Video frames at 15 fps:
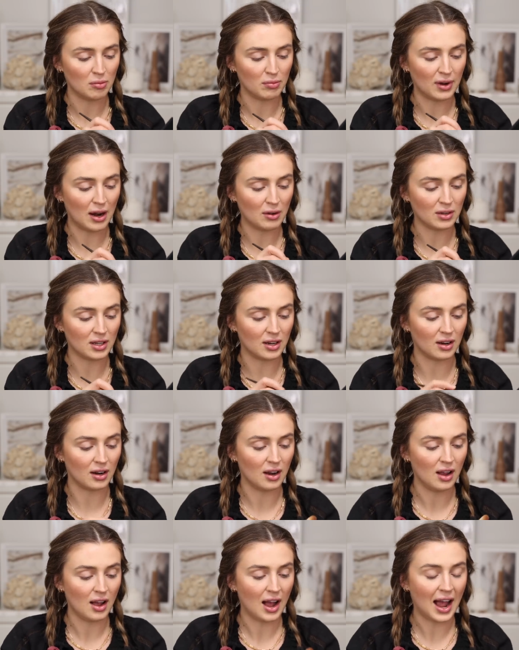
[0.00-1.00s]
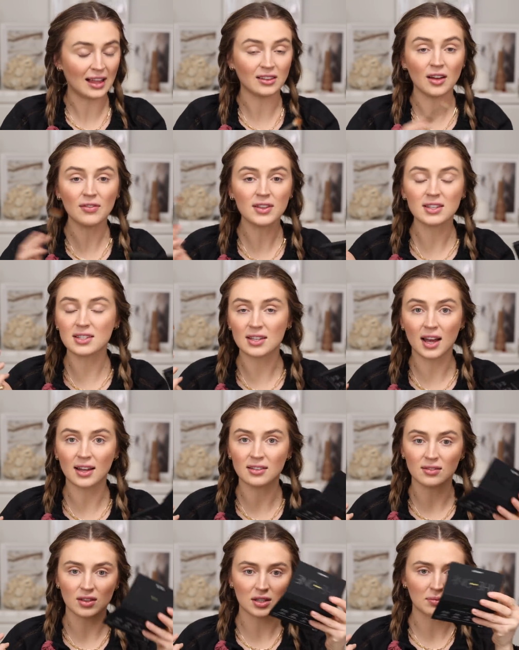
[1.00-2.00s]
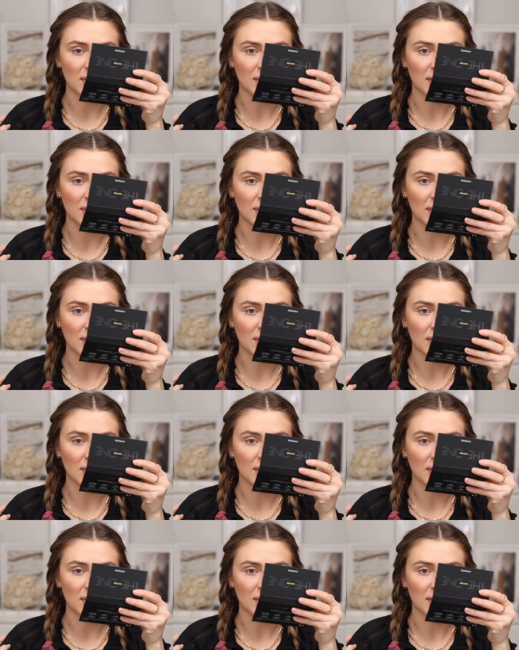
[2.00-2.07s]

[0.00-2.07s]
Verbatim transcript: brown here. I love the size of this